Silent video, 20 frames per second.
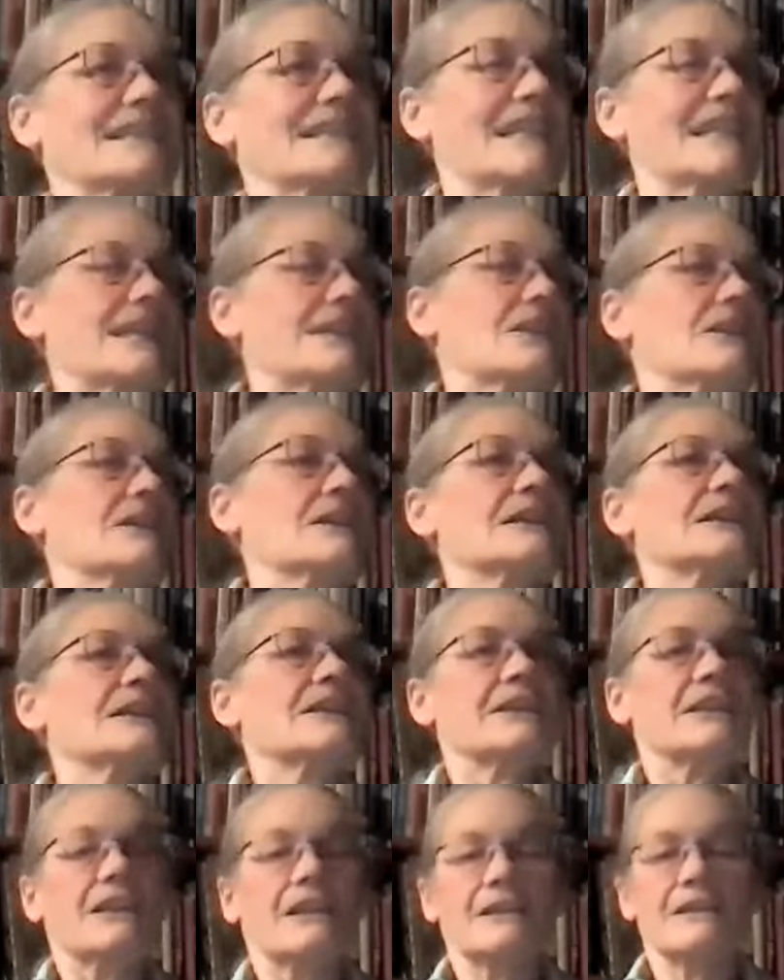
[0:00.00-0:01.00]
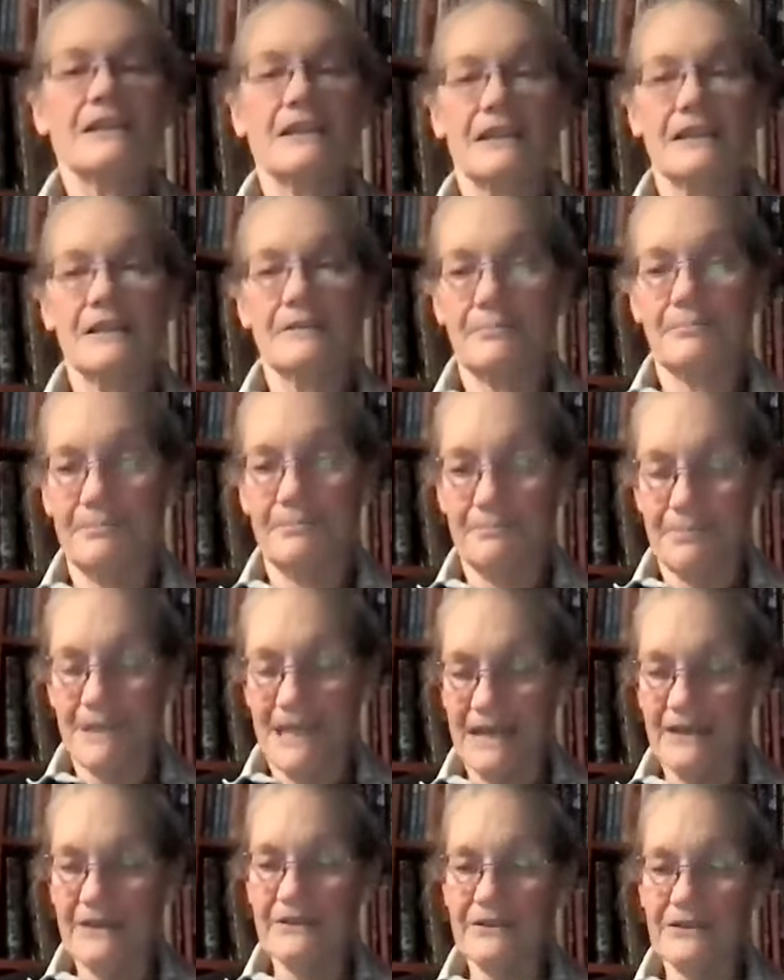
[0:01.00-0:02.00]
to get the the
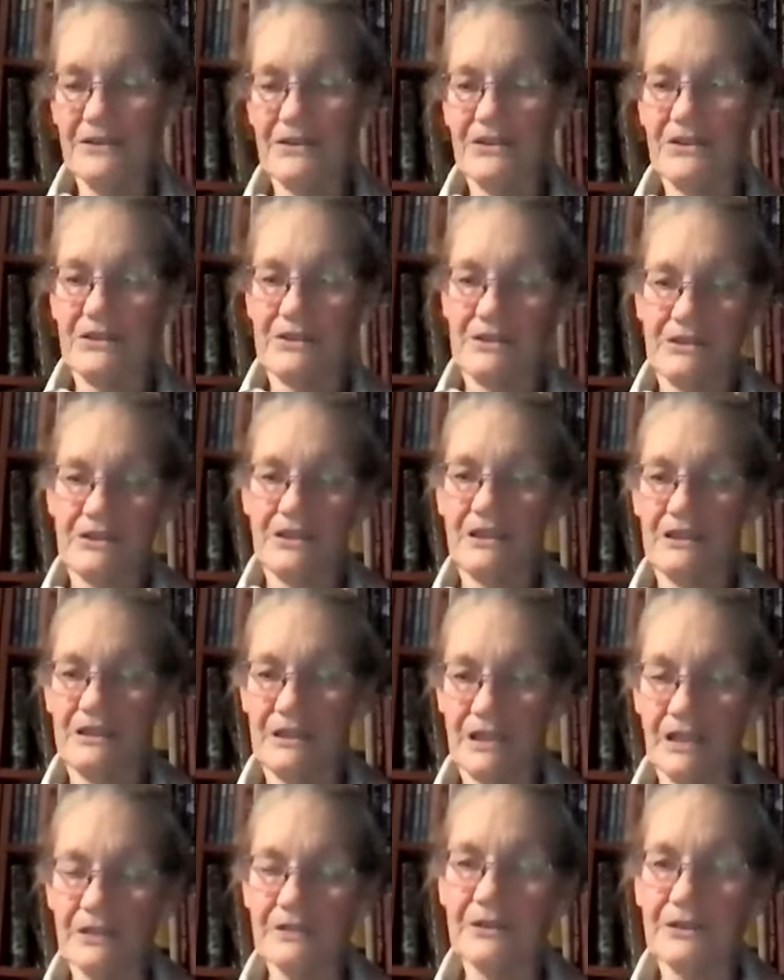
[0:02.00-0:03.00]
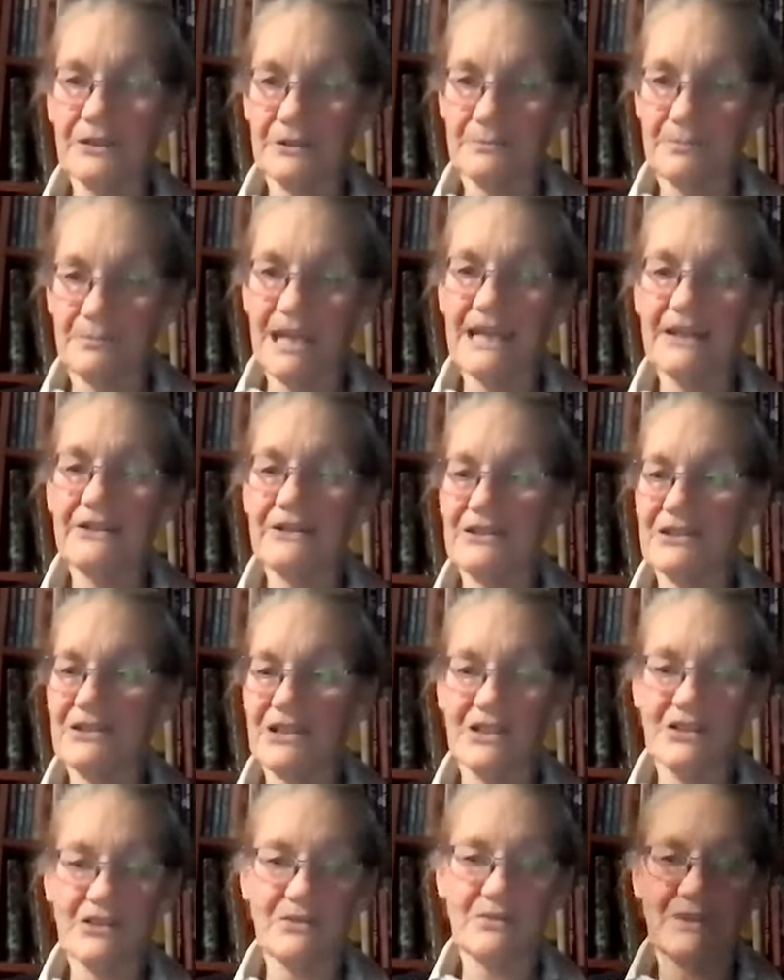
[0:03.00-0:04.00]
parents, the younger parents,
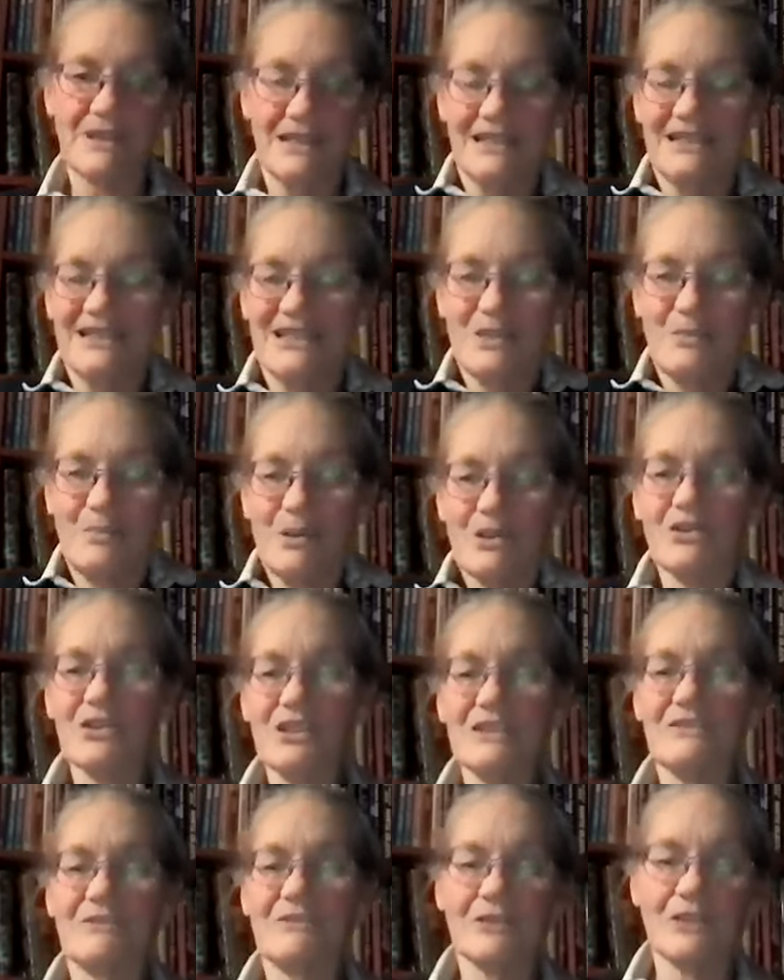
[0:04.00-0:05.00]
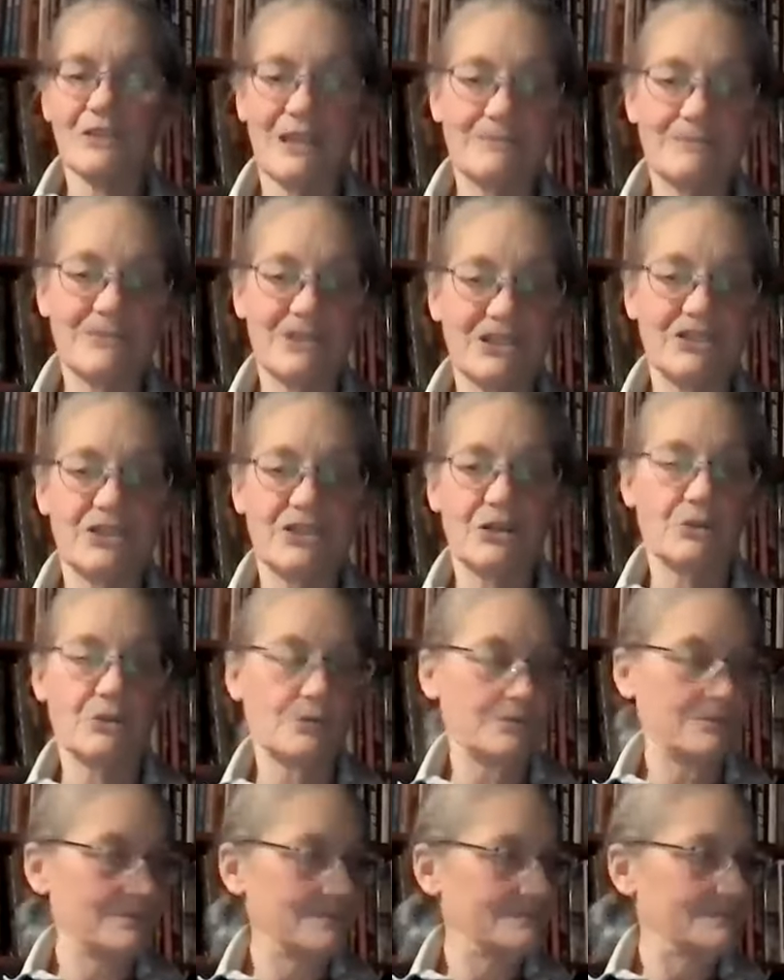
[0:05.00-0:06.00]
because especially for them to
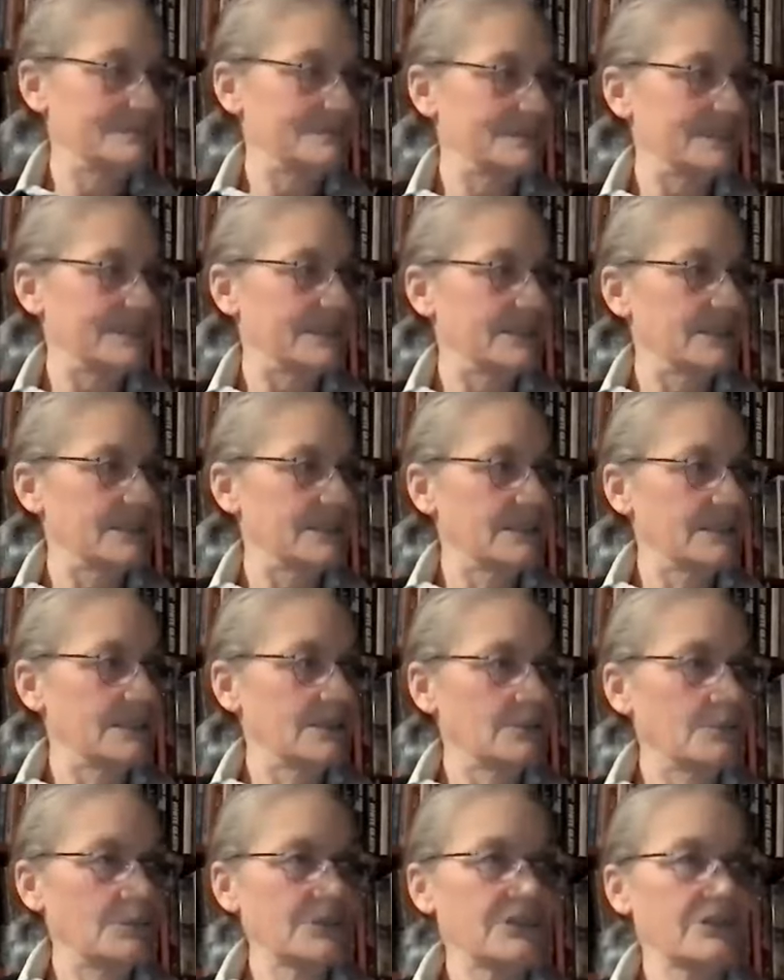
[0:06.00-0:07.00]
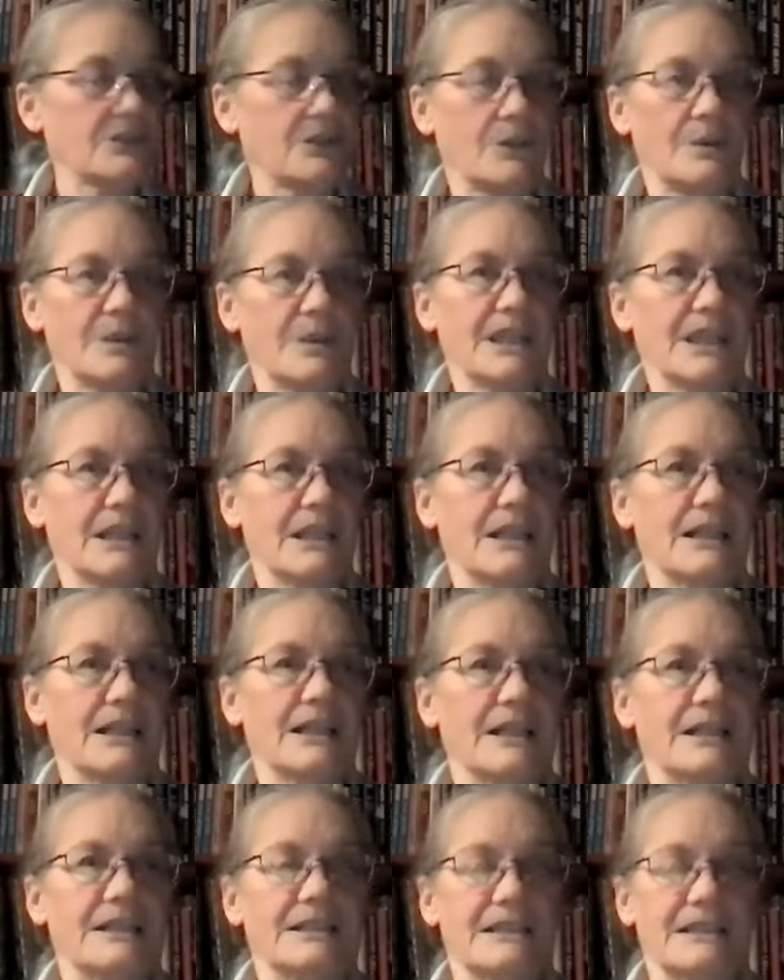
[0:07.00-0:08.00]
know what's going
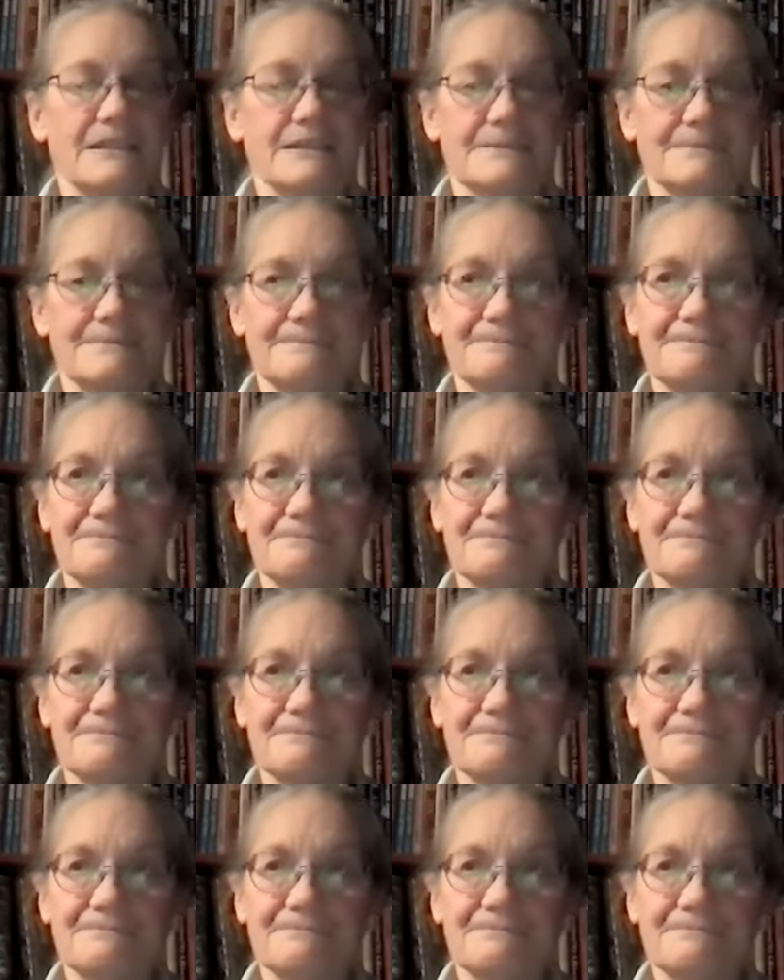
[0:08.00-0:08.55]
on and